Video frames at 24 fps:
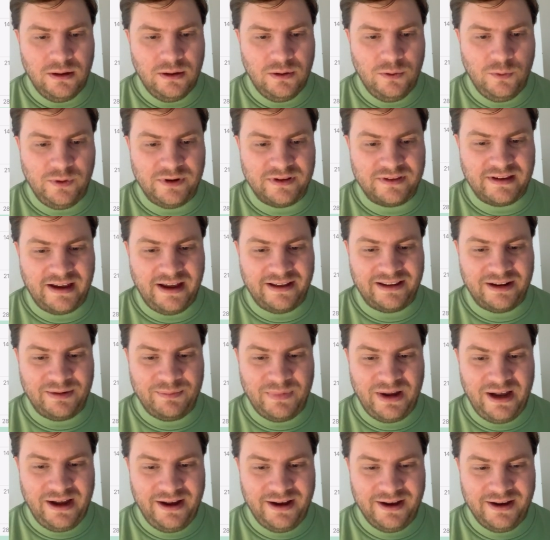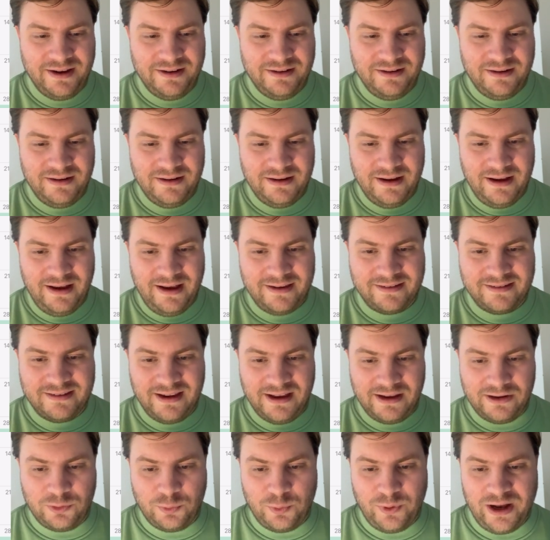With that in mind, as
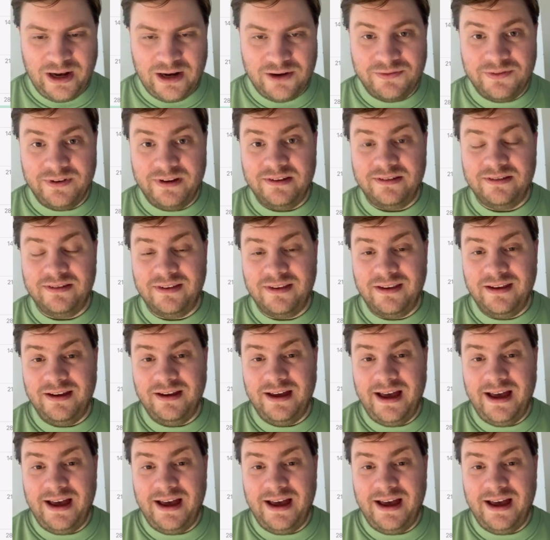said, 12 is the